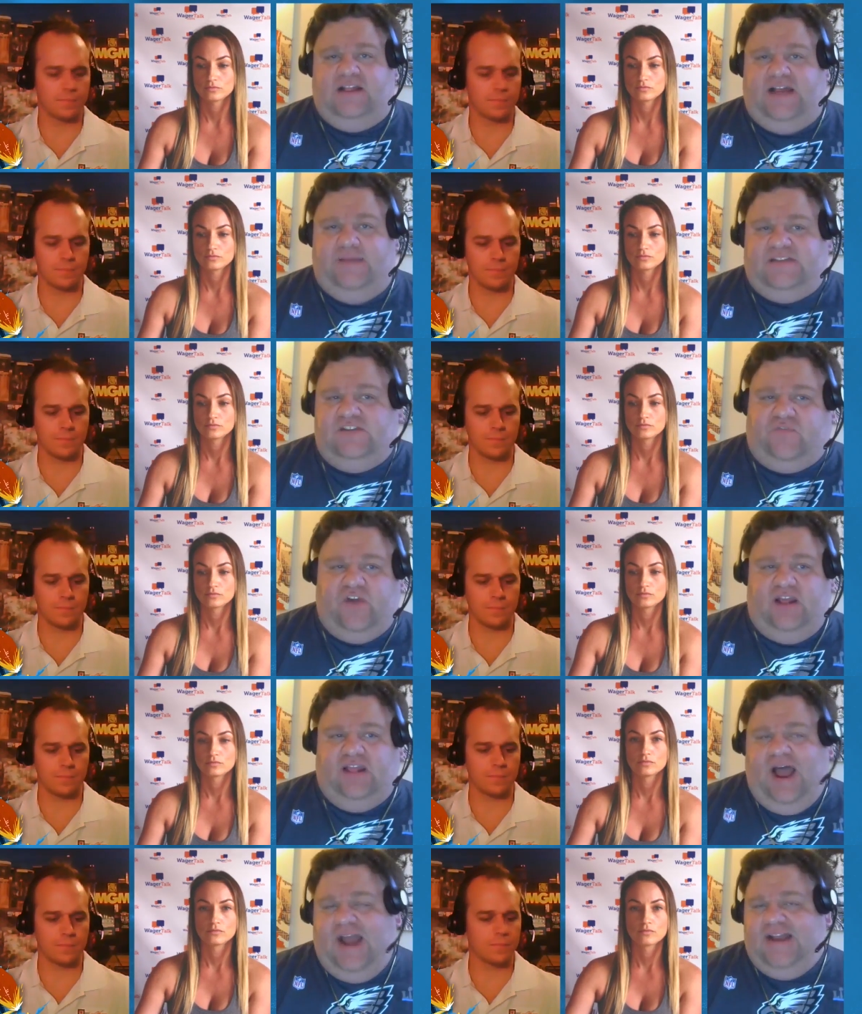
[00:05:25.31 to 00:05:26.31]
Speaker 1: Clemson's
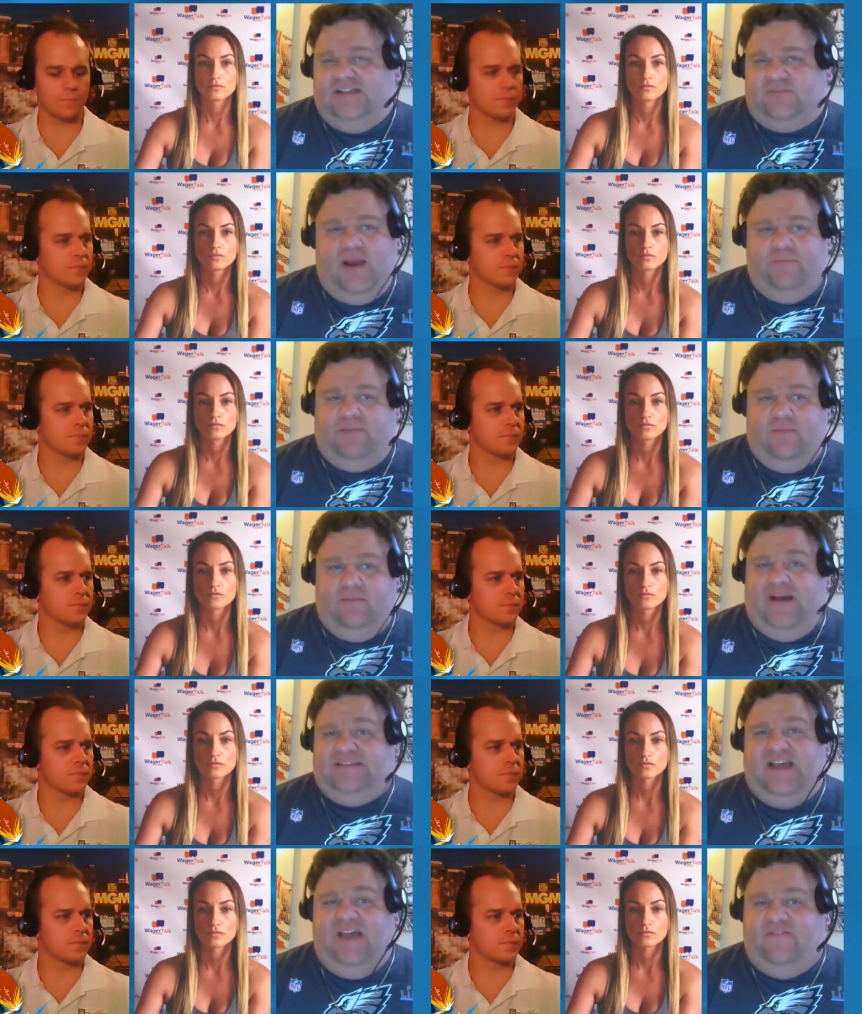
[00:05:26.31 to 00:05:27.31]
front line might be the
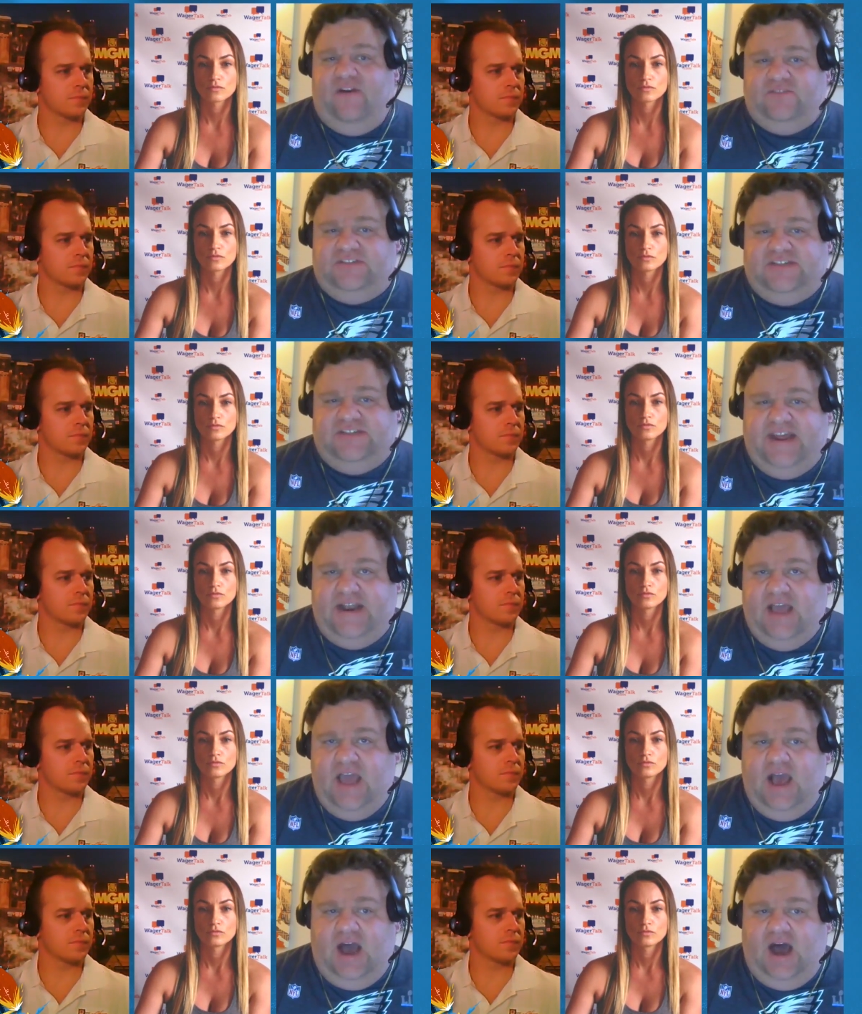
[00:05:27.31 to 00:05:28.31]
best I've ever seen,
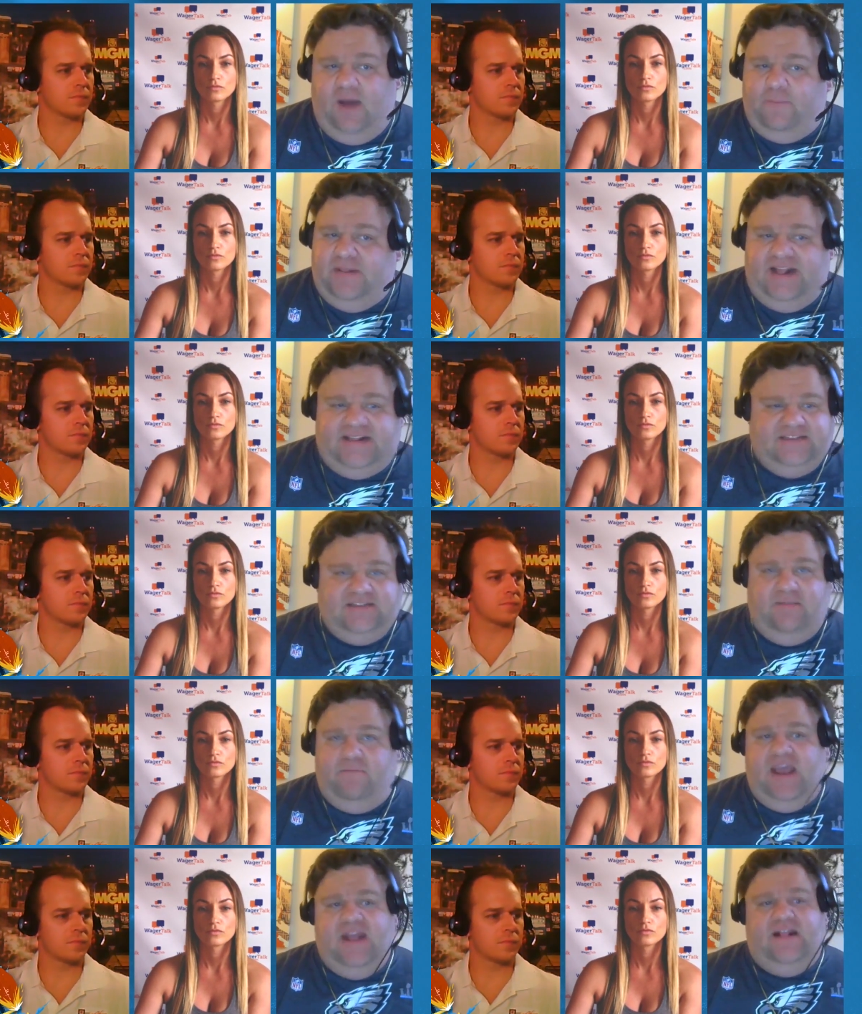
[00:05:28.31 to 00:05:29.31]
but that
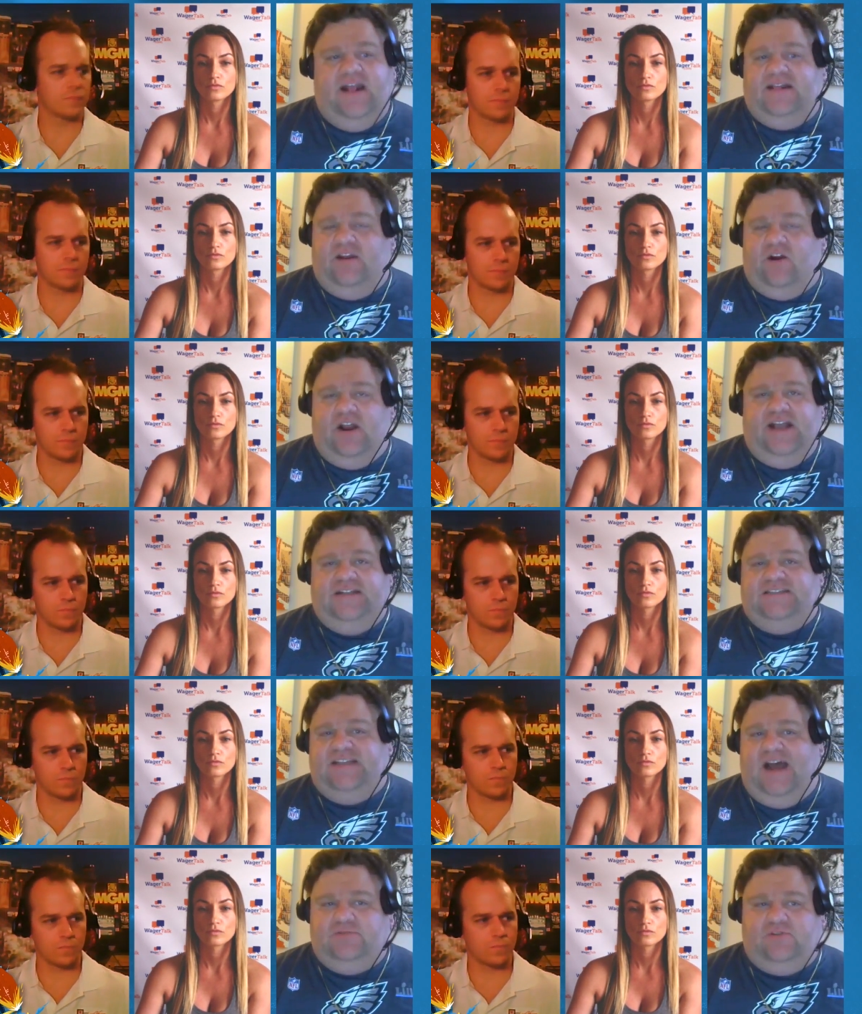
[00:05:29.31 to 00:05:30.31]
doesn't mean that they're going to
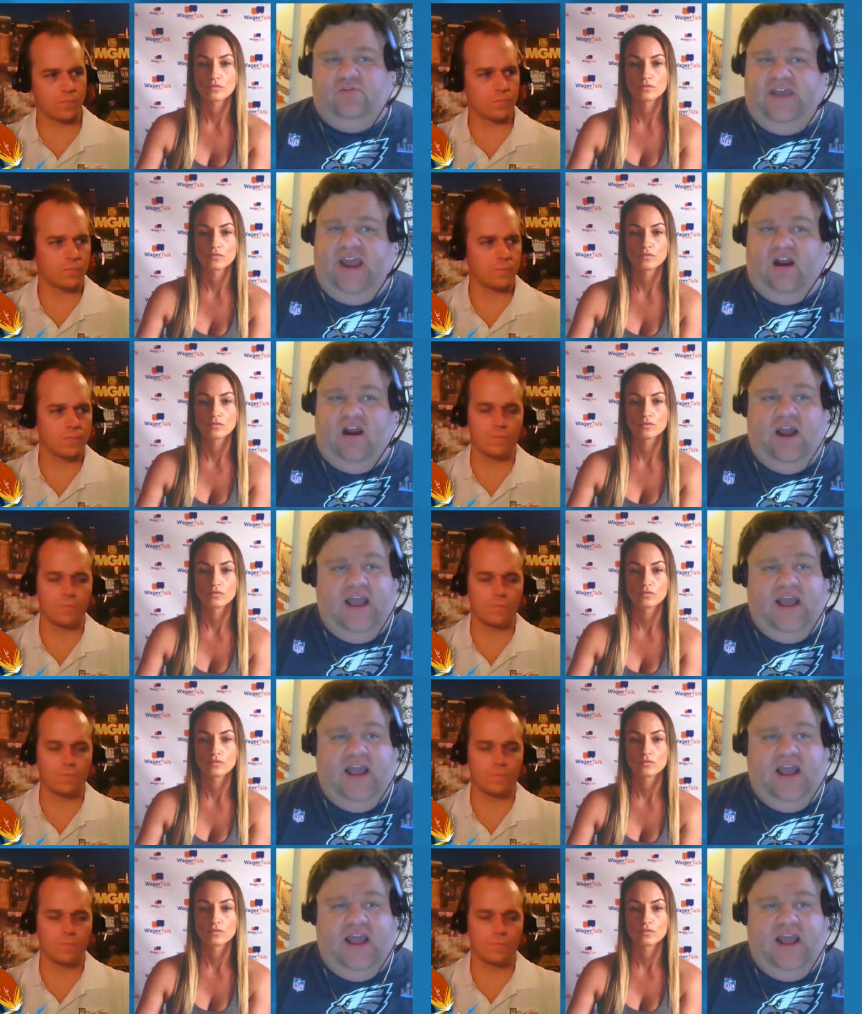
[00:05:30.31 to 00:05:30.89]
get stopped through the